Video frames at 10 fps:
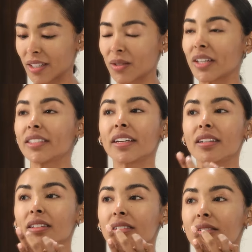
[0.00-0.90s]
So I take
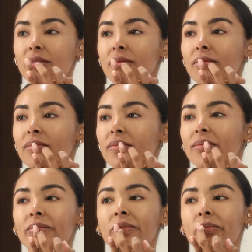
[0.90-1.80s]
a little
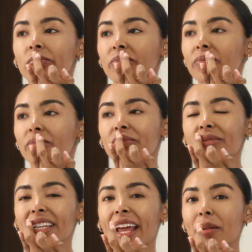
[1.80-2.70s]

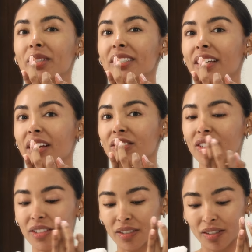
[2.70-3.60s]
and I massage
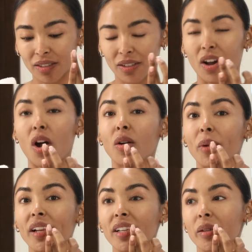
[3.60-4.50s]
it on
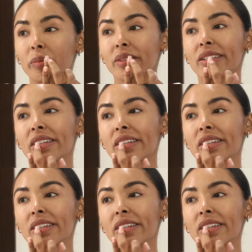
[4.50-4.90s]
my lips.